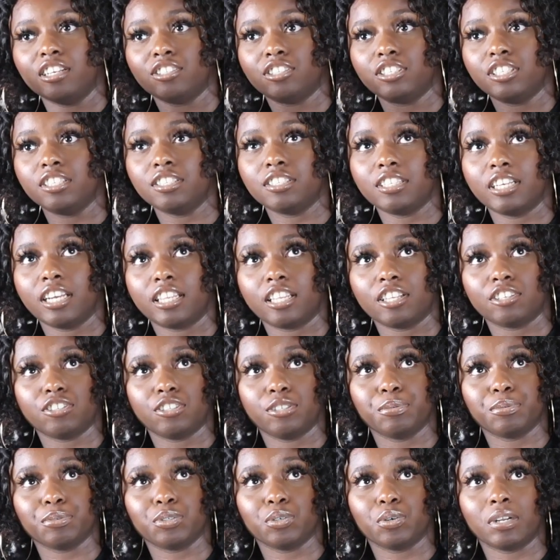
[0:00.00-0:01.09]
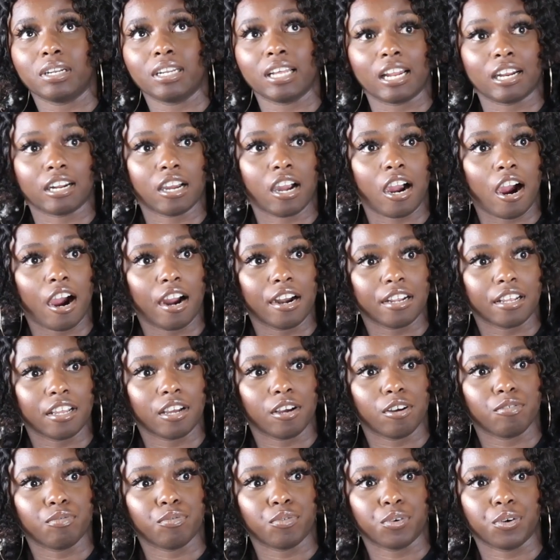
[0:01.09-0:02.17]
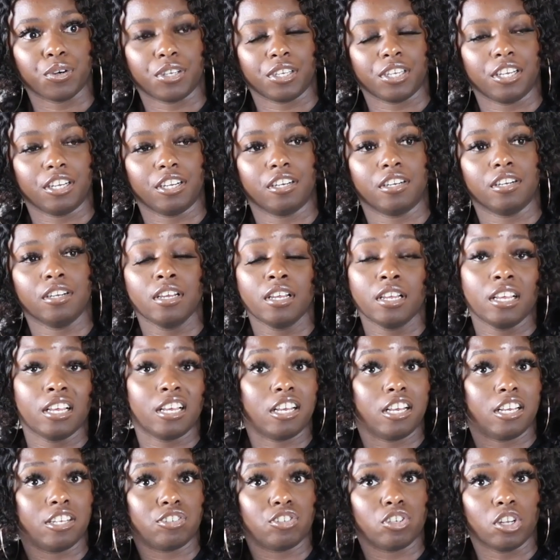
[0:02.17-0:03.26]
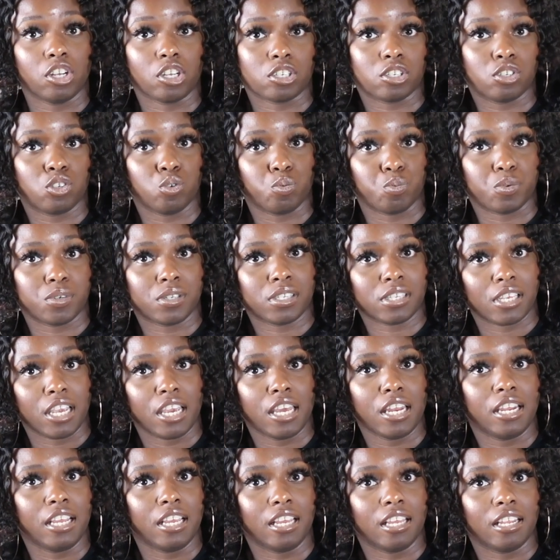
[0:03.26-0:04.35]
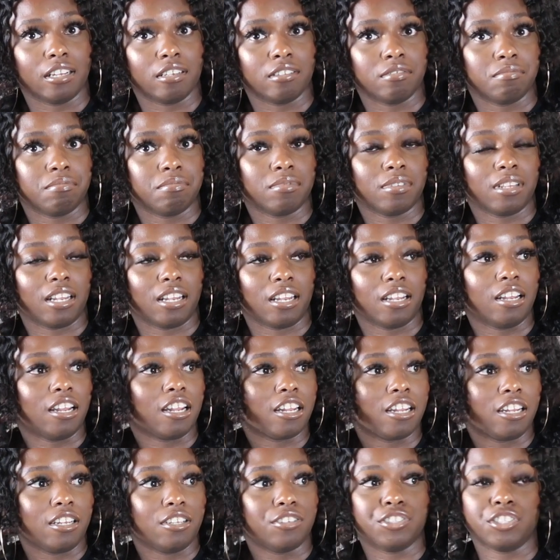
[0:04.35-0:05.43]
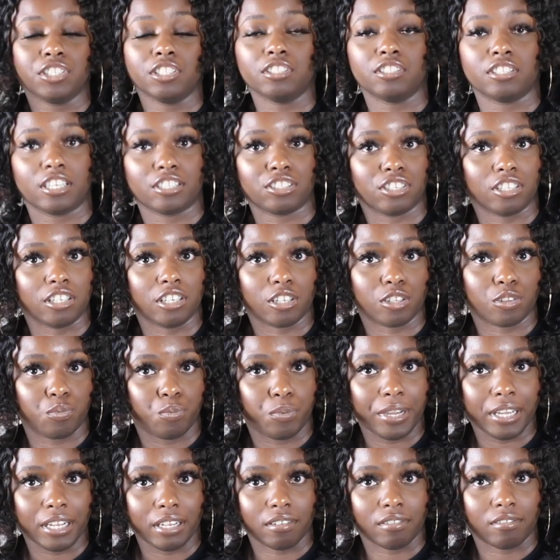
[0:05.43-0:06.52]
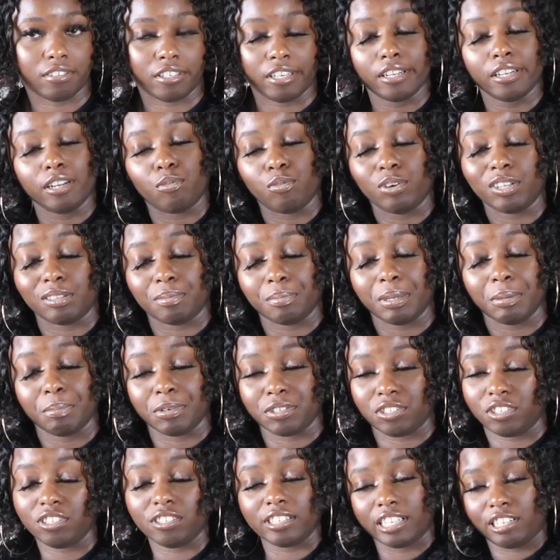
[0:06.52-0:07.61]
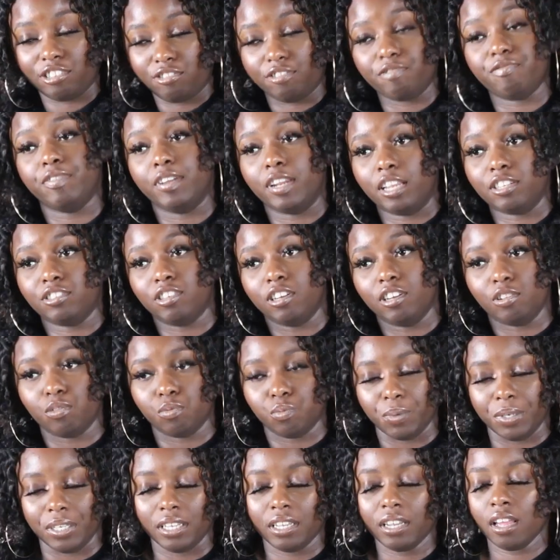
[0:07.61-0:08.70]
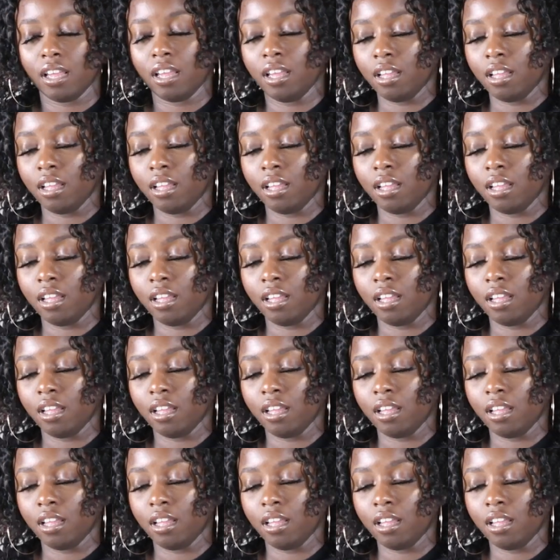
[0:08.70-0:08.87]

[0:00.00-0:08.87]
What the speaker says: She said that she was doing a lot of cardio for a year and she looked super skinny, and she said she looked weak. She looked weak to me, but she said she felt like she looked weak.